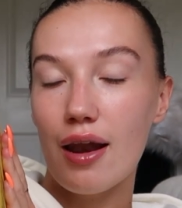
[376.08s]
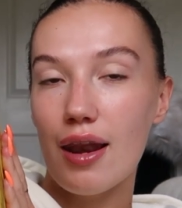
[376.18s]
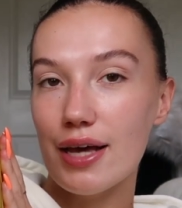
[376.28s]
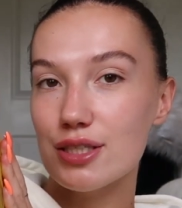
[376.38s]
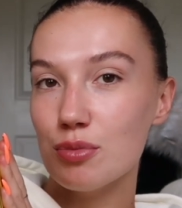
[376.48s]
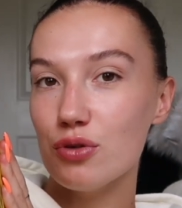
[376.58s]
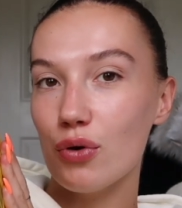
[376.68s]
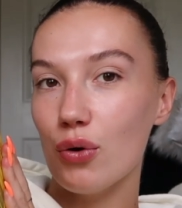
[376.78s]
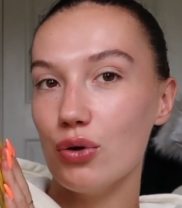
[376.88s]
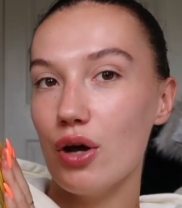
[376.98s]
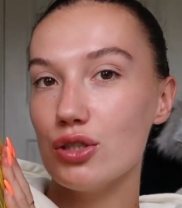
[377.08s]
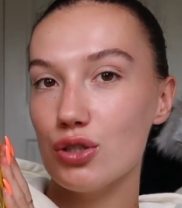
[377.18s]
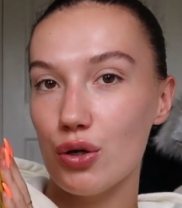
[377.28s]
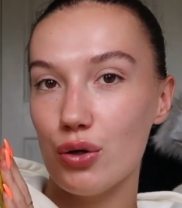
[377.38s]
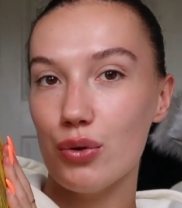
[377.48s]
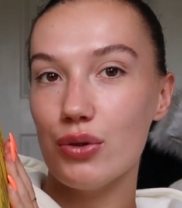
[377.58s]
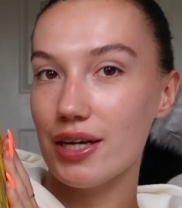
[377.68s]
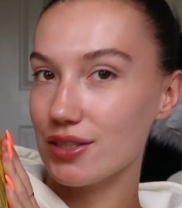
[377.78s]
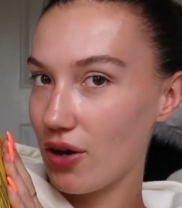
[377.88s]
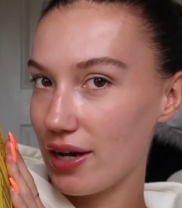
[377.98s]
let's move on to the
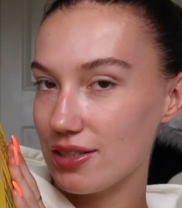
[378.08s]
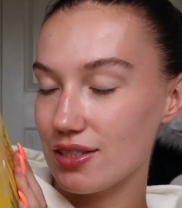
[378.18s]
exciting